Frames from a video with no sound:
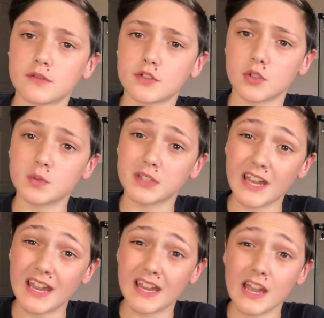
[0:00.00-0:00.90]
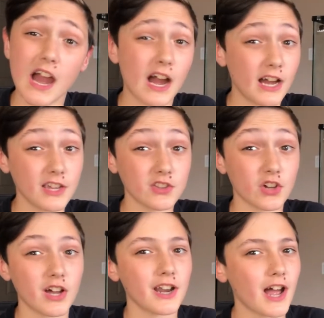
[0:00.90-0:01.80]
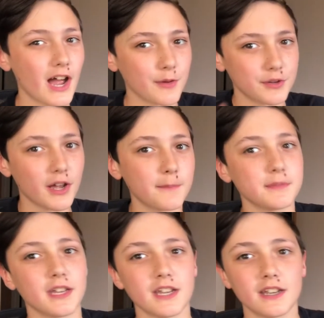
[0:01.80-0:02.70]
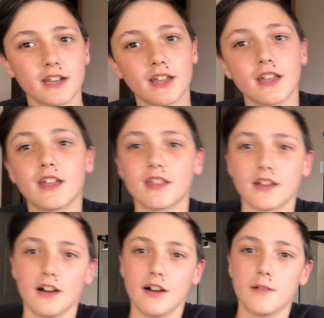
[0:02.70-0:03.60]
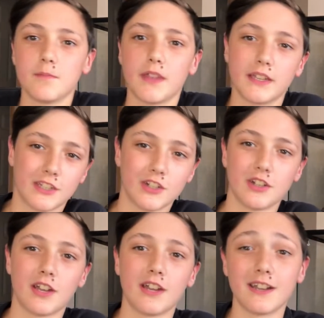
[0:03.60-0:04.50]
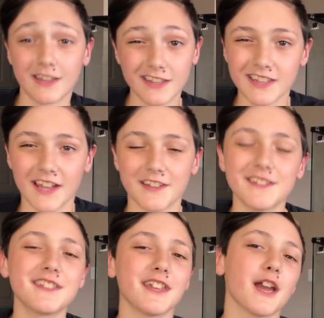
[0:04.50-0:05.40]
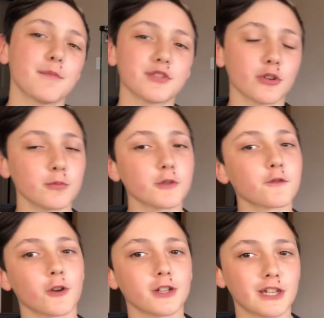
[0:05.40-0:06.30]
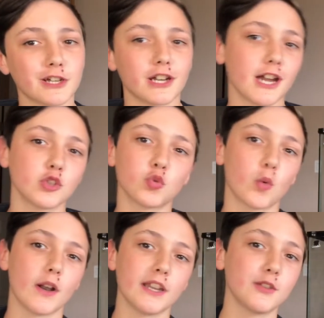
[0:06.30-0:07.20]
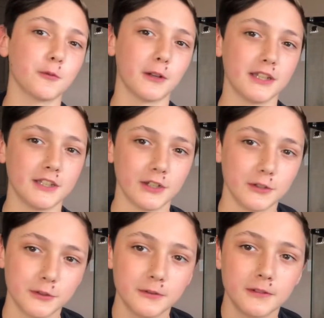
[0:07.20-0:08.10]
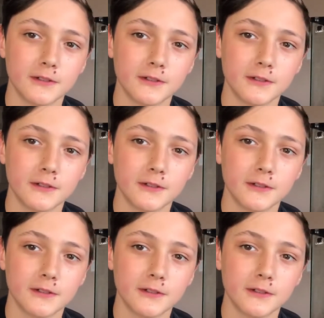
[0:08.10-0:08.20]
so today I thought I would update that care guide. That is the Amazon Milk Frog Care Guide 2022.